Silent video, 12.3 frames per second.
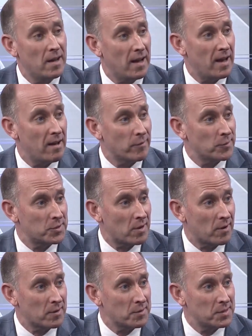uh, for
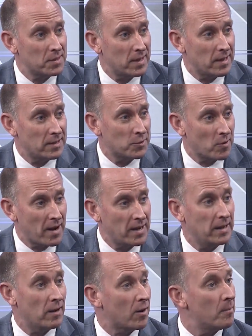starters uh, to try
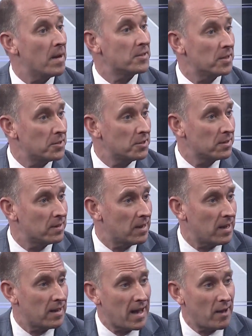and get our message
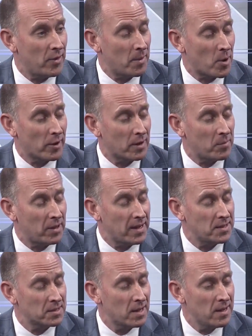uh, out in the
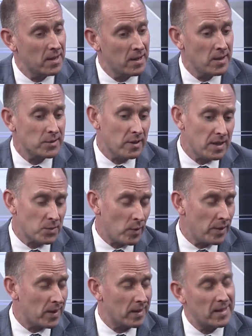marketplace. So that's
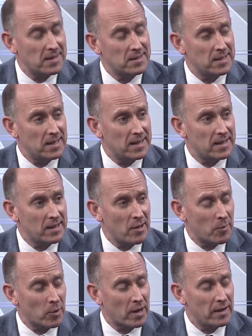one thing that, uh, you
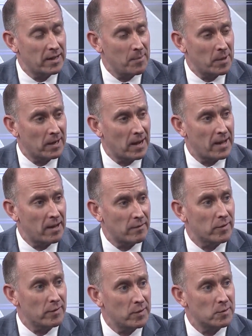know, that we're kind of keeping an eye on
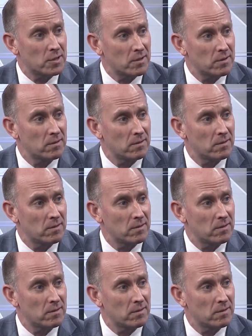for the future.